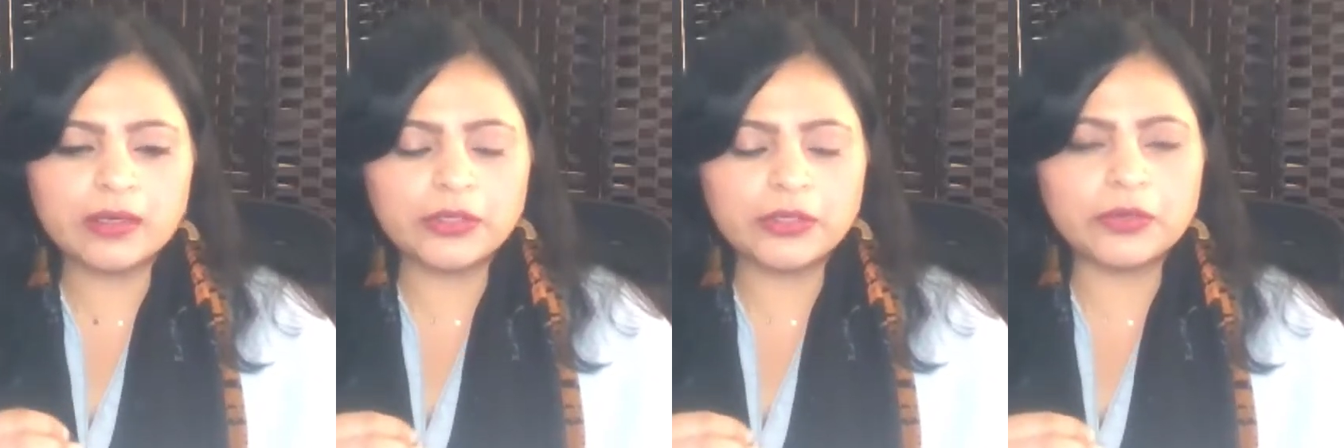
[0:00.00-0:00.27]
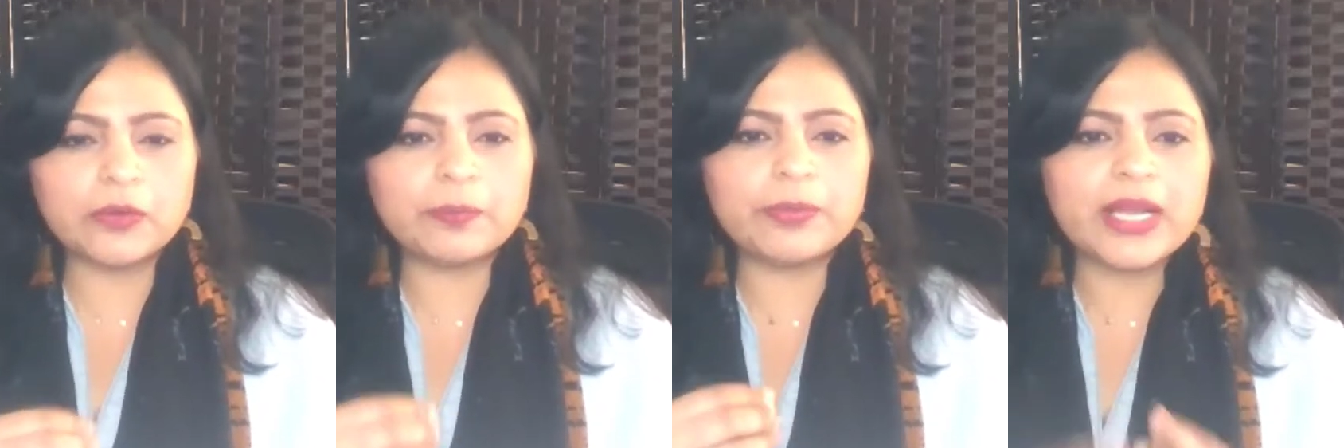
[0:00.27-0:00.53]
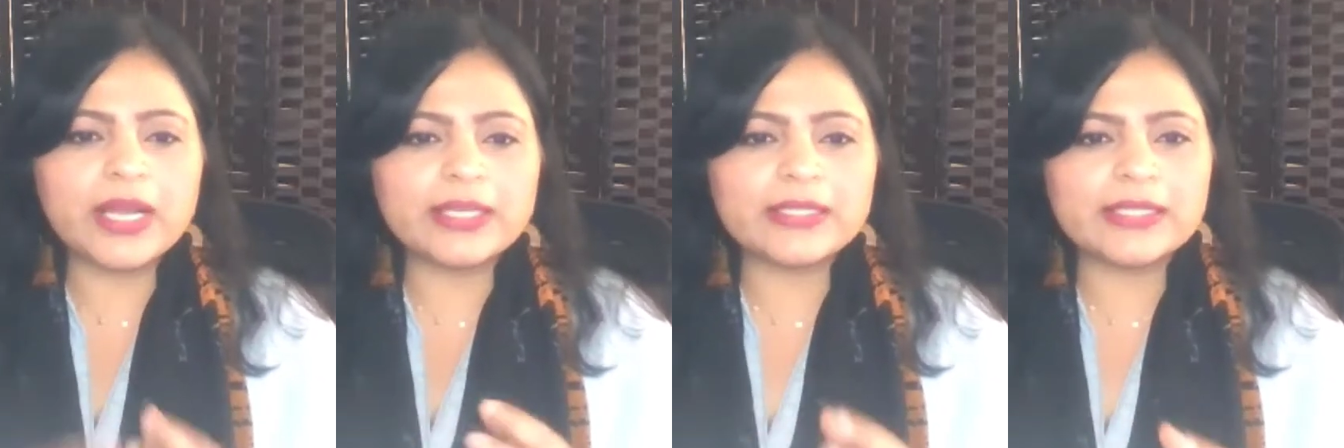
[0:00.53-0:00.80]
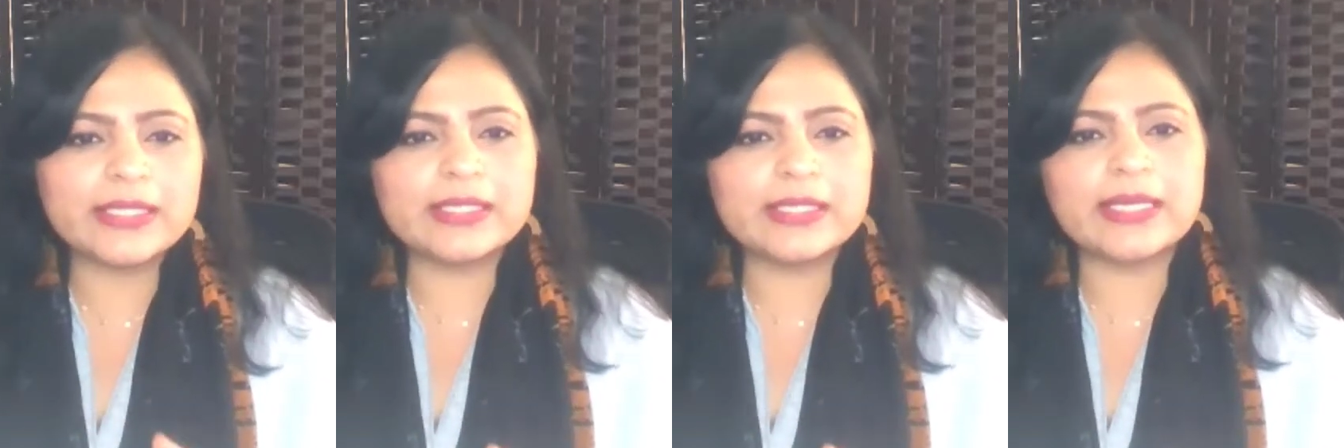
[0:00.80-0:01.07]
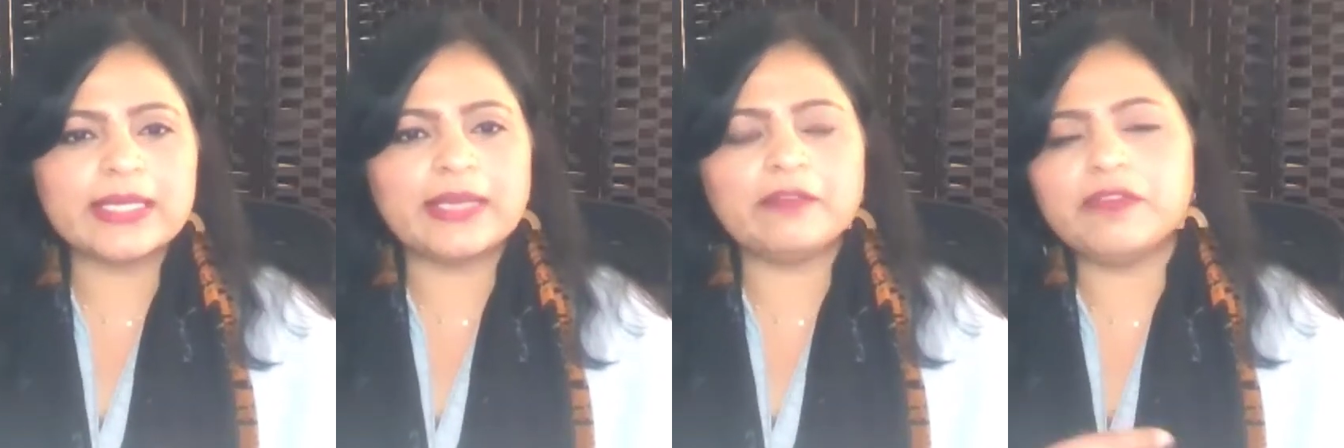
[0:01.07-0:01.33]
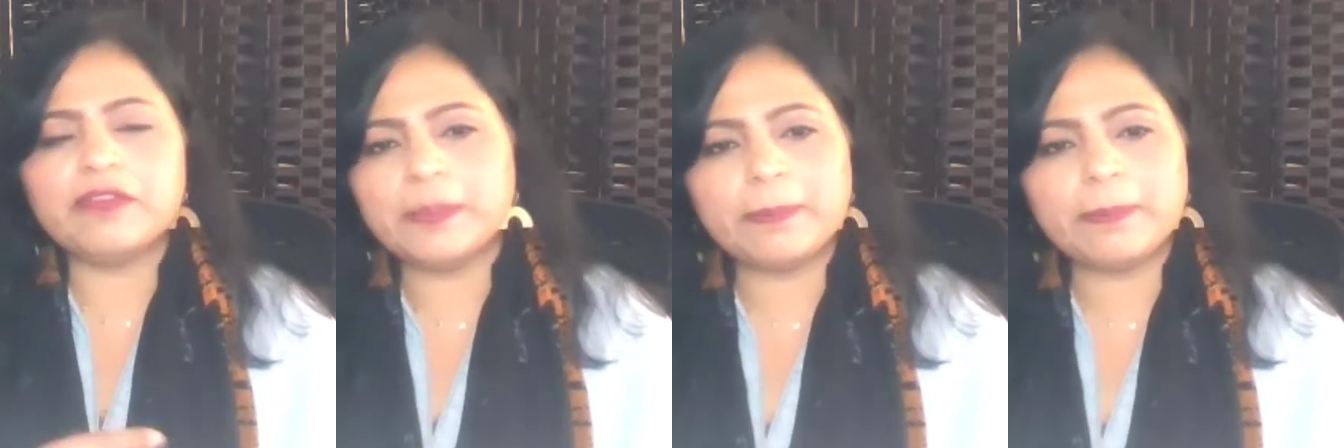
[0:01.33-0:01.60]
you know, practice
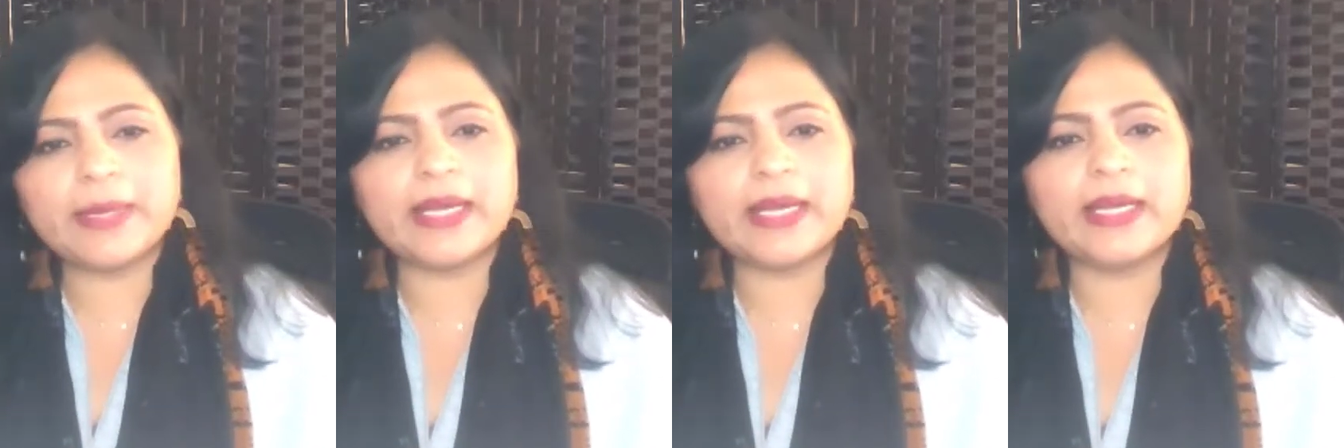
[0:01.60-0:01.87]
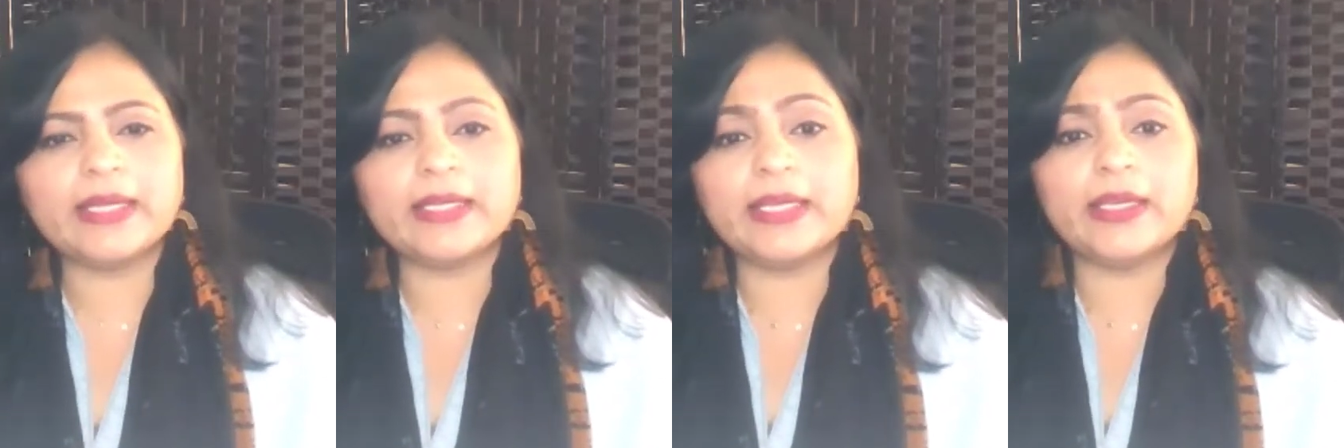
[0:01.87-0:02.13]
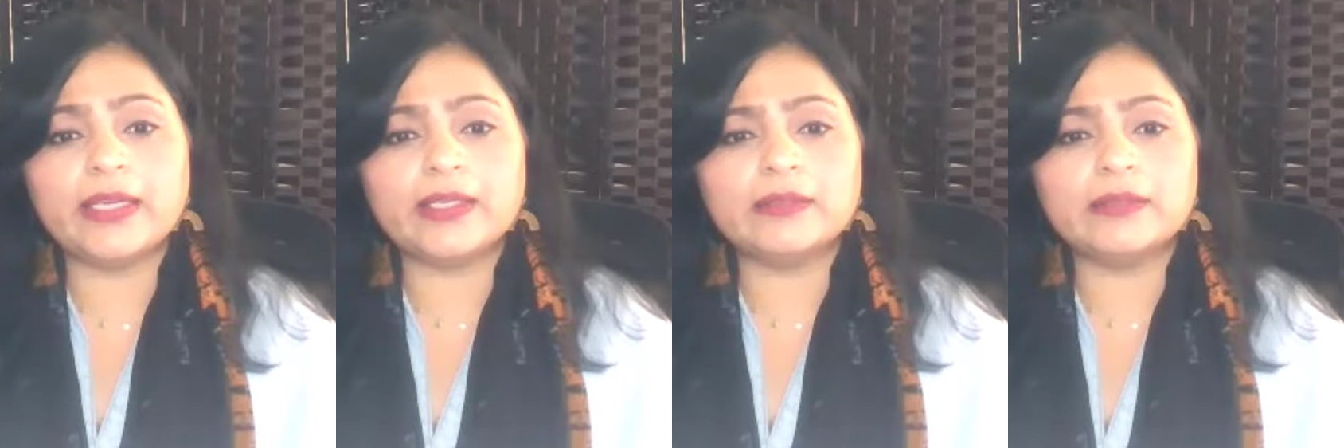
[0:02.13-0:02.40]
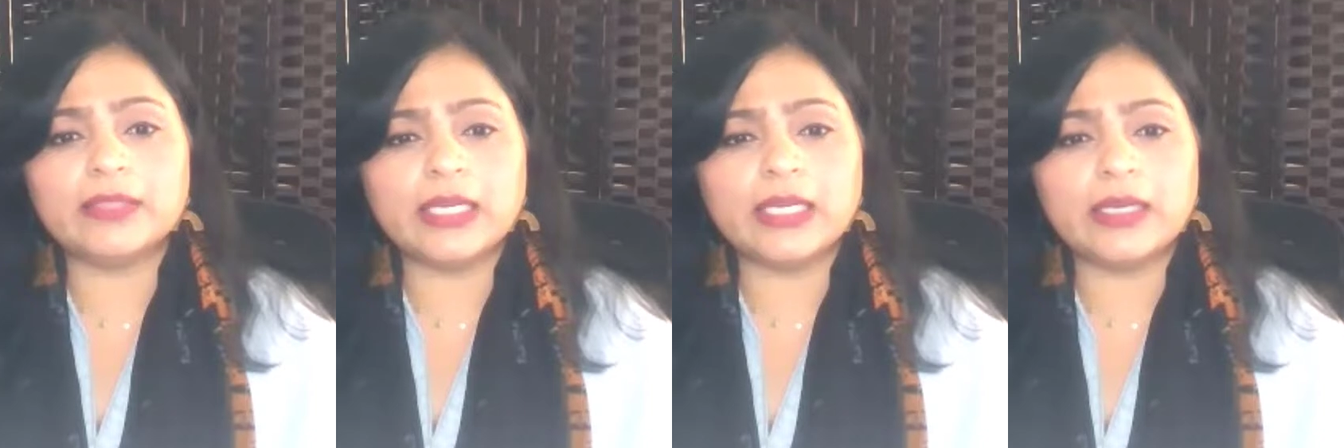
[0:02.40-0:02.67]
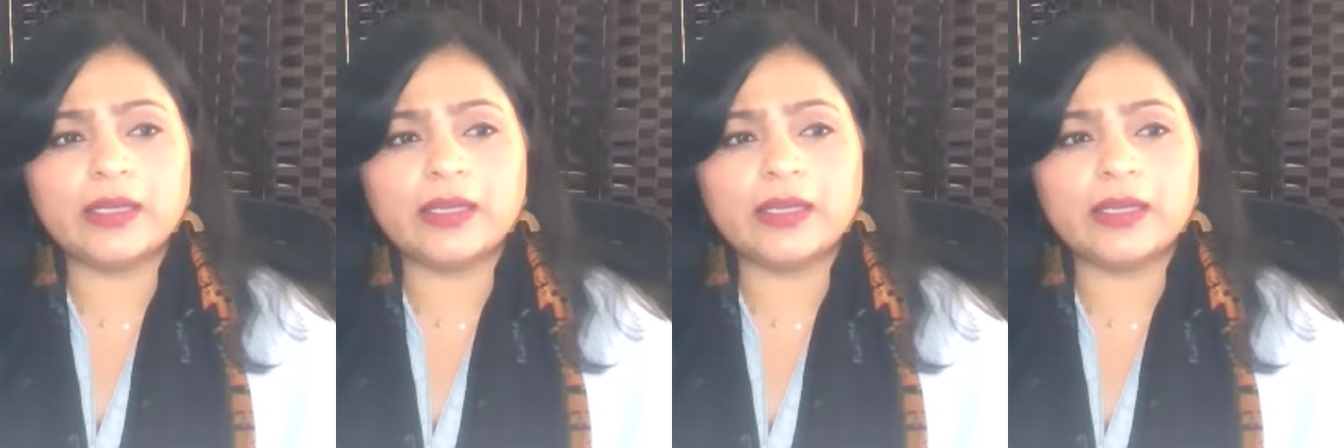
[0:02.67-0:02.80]
and feedback and,